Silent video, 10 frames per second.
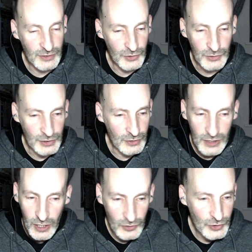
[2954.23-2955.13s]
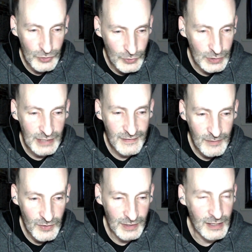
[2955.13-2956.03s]
You're not going to do the same
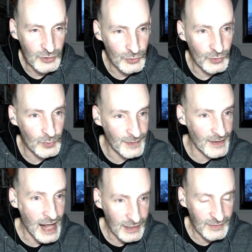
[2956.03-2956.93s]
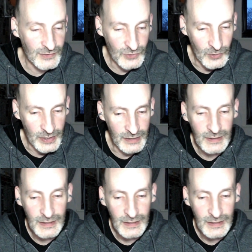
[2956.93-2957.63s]
thing that you do with the access token.